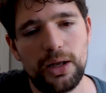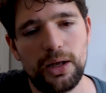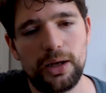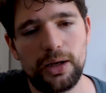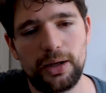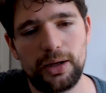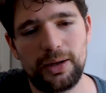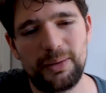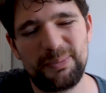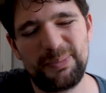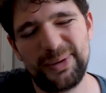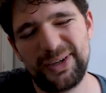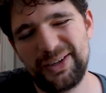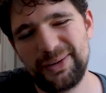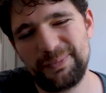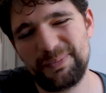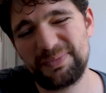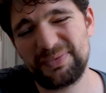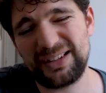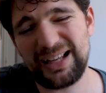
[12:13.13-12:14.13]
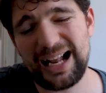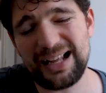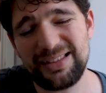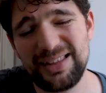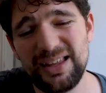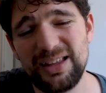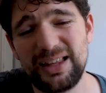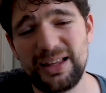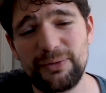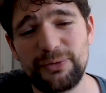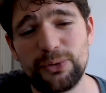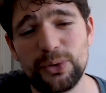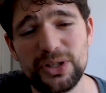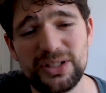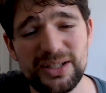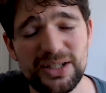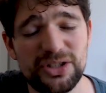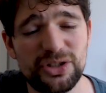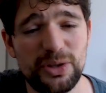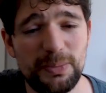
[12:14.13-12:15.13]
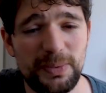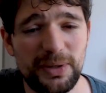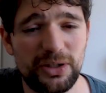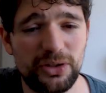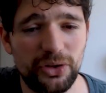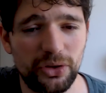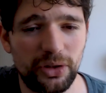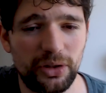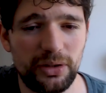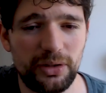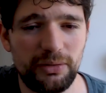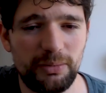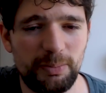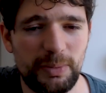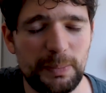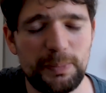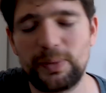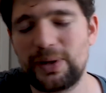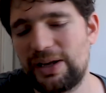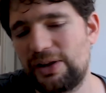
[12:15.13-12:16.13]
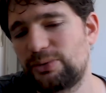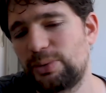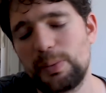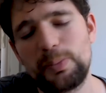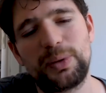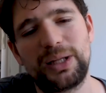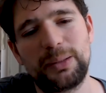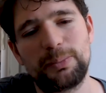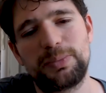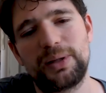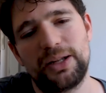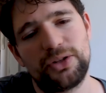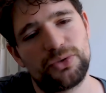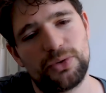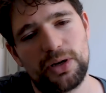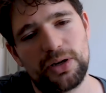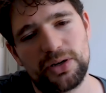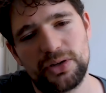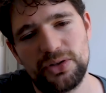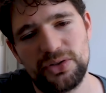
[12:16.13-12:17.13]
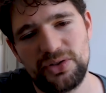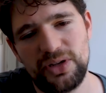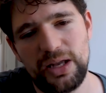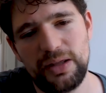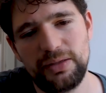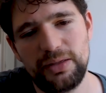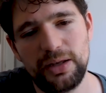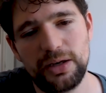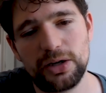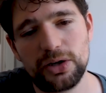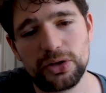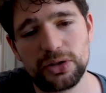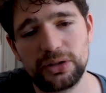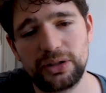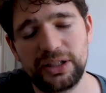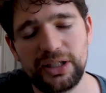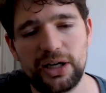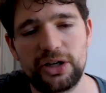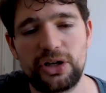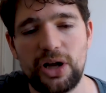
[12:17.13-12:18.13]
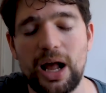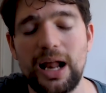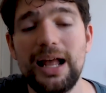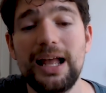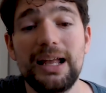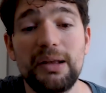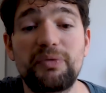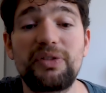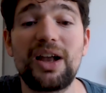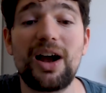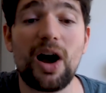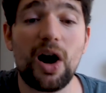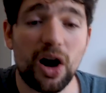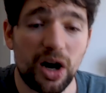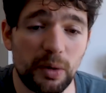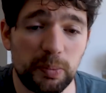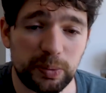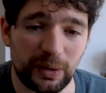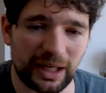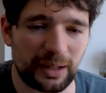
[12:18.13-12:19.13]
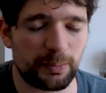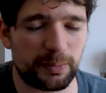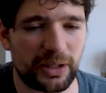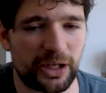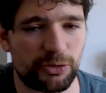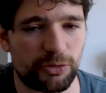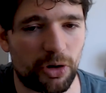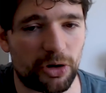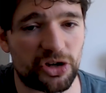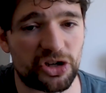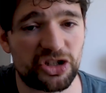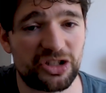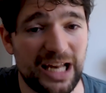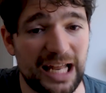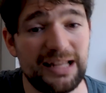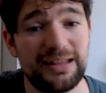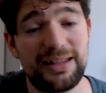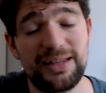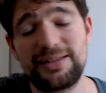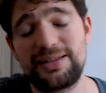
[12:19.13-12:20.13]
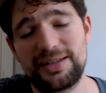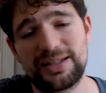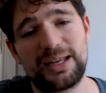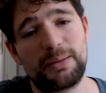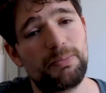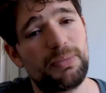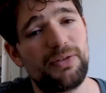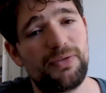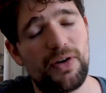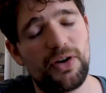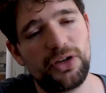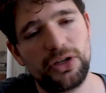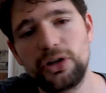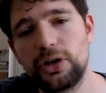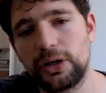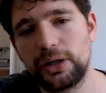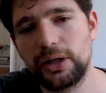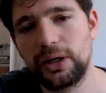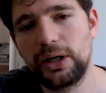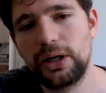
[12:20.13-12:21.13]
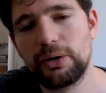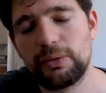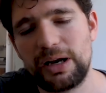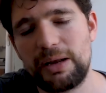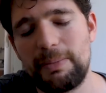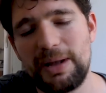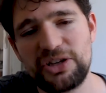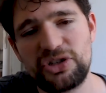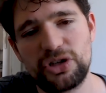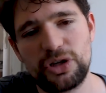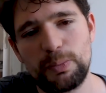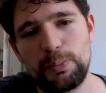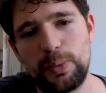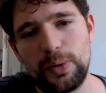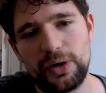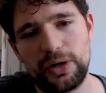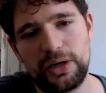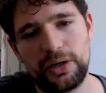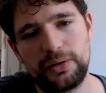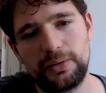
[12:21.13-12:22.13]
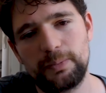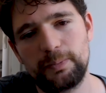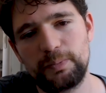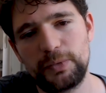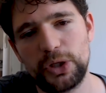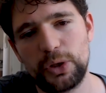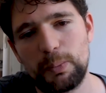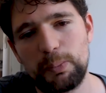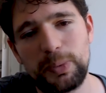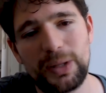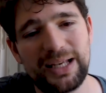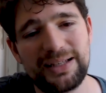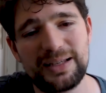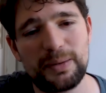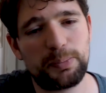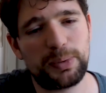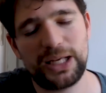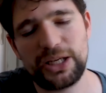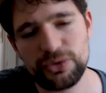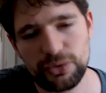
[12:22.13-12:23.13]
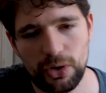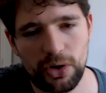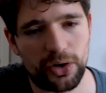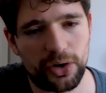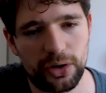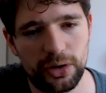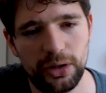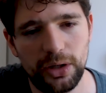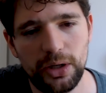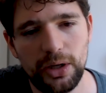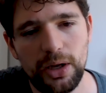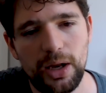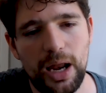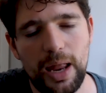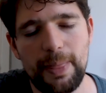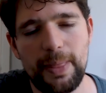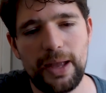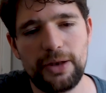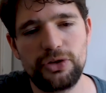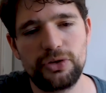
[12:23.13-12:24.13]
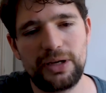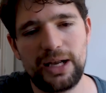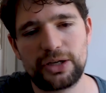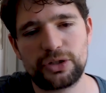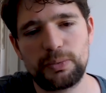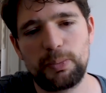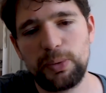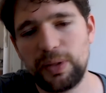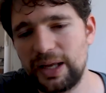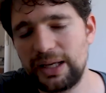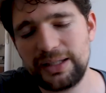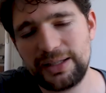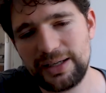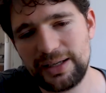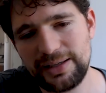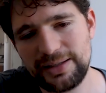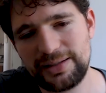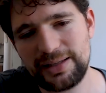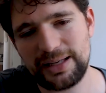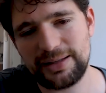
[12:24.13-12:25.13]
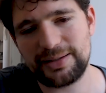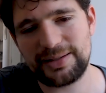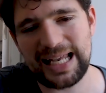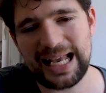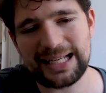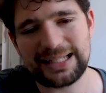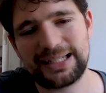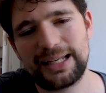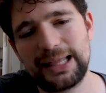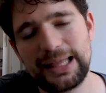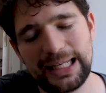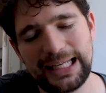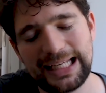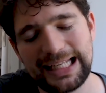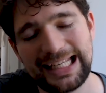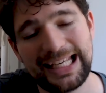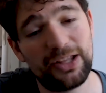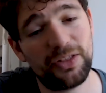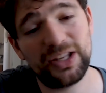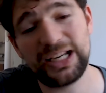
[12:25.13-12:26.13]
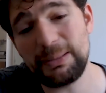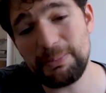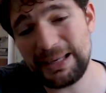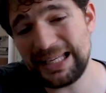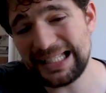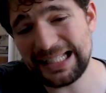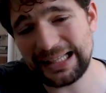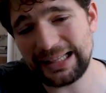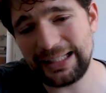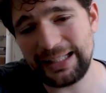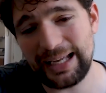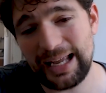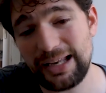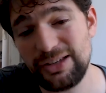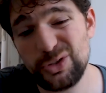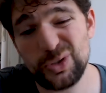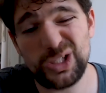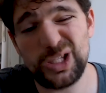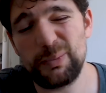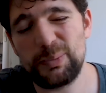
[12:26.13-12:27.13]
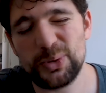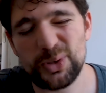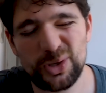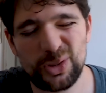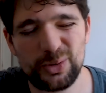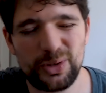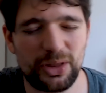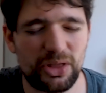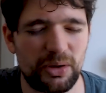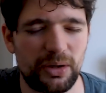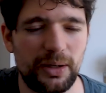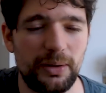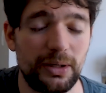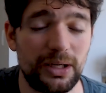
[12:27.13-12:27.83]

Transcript: But I think for this to be good, people have to be playing Planeswalkers, and they currently are not. If they are playing Planeswalkers, then this can be very good. Right? Imagine your opponent, plays a Planeswalker, and then you get to play this and sack something and kill it immediately, and you keep your 3/3.